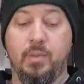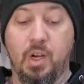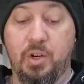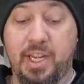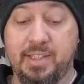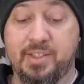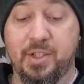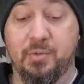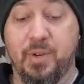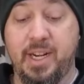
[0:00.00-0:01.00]
Okay,
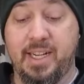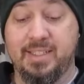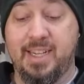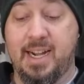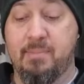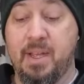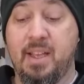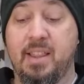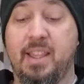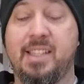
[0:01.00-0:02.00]
so right on top,
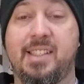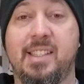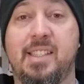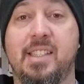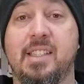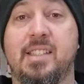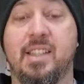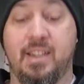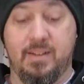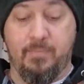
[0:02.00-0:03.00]
this is
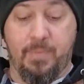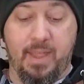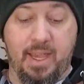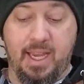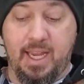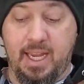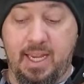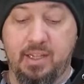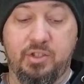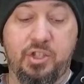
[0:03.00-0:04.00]

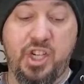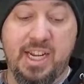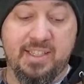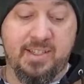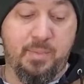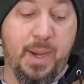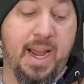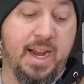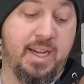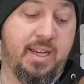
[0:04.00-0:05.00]
a chest
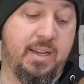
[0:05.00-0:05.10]
pack.